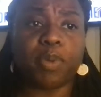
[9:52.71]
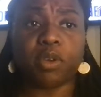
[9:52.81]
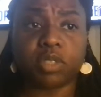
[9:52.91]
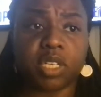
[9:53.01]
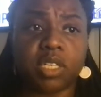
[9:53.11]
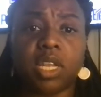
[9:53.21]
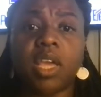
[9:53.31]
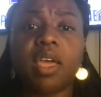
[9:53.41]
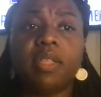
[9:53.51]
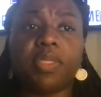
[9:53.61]
building
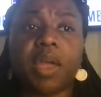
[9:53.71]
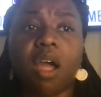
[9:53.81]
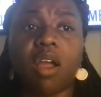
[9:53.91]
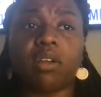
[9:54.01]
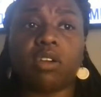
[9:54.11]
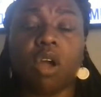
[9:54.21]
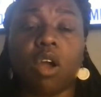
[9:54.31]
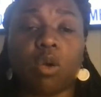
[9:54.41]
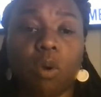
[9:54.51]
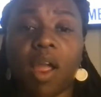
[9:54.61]
that are
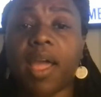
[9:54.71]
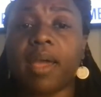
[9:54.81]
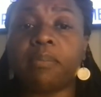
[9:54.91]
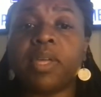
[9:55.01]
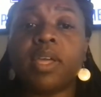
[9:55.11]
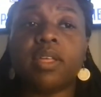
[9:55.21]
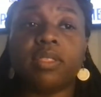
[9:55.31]
a crime,